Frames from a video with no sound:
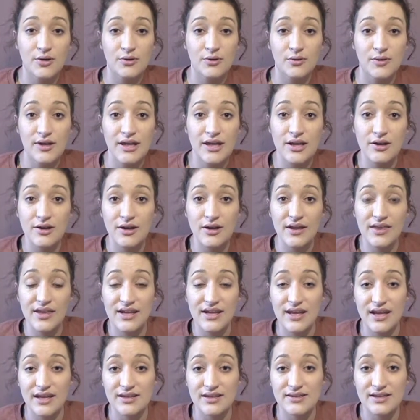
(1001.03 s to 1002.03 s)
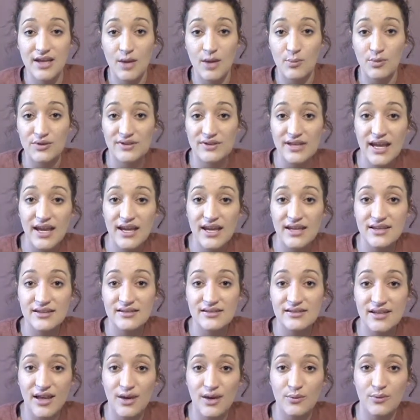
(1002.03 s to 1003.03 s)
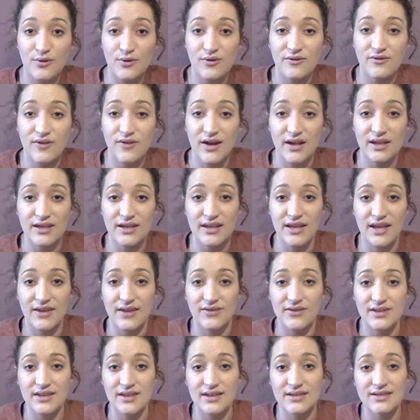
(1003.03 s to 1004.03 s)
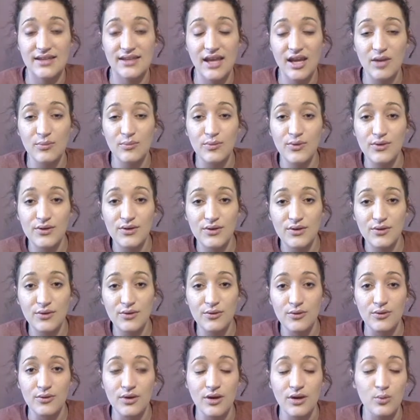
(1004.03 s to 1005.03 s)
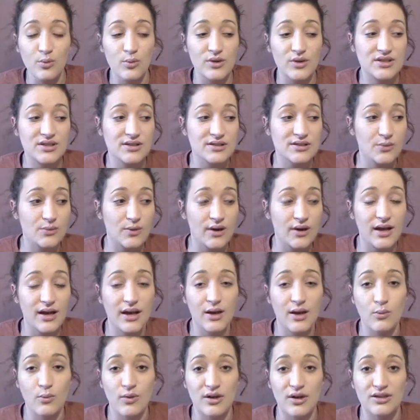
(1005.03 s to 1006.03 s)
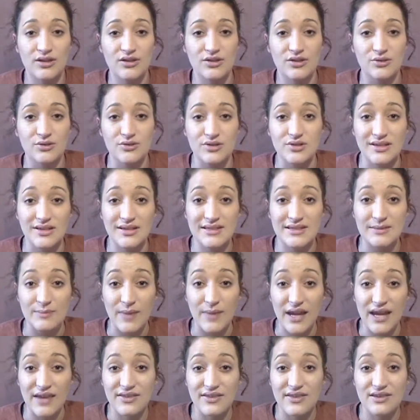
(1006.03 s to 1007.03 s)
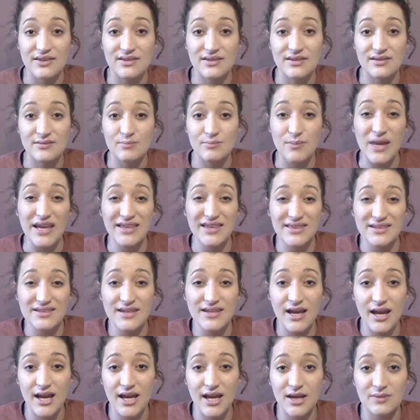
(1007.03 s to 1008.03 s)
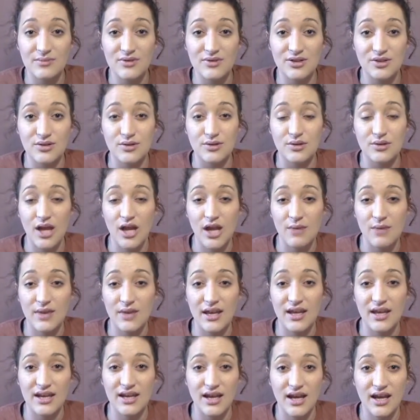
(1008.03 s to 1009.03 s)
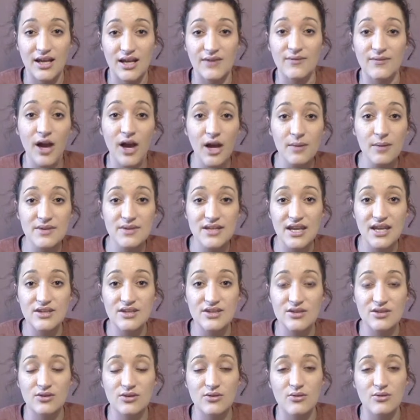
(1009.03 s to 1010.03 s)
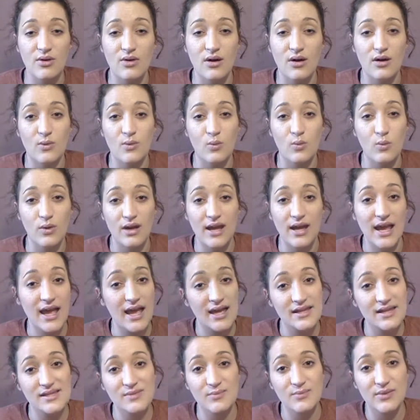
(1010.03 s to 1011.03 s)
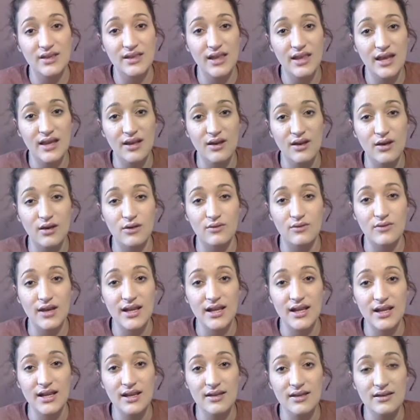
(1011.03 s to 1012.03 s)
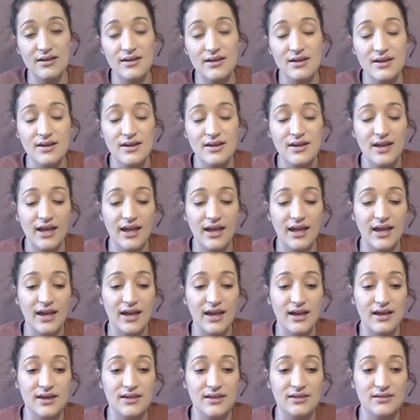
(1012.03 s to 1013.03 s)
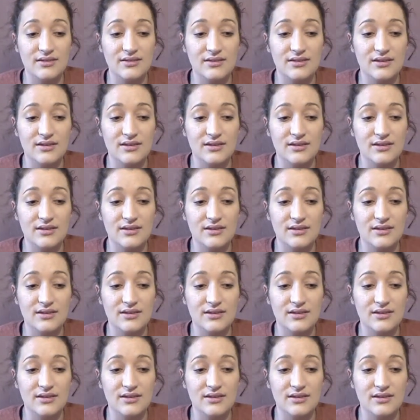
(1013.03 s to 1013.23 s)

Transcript: here in the next couple days, I will finally get the second balloon, which is why I wanted to just make the time to come in and kind of update you on what it has been like already. And